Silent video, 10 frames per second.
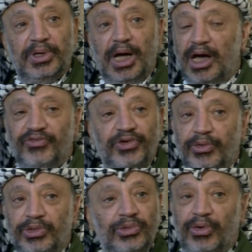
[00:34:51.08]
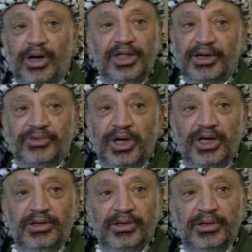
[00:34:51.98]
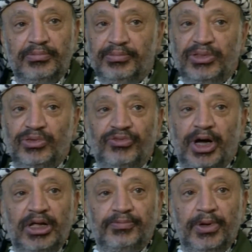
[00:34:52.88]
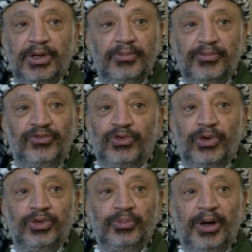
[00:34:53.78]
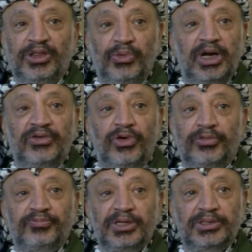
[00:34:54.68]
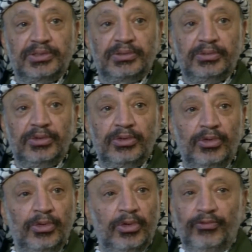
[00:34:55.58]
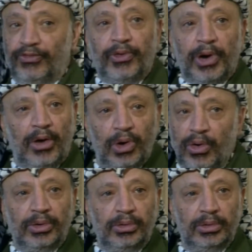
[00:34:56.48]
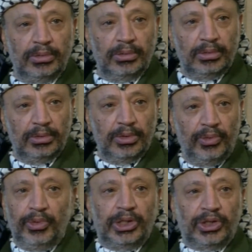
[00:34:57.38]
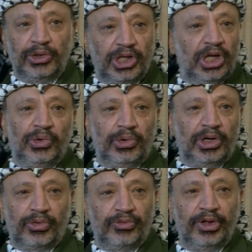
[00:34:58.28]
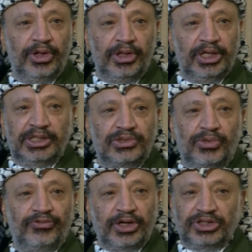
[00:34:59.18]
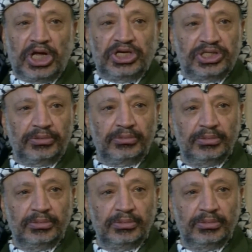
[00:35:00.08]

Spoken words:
I found no other way but to but to work for peace. For how long we will continue in this confrontation?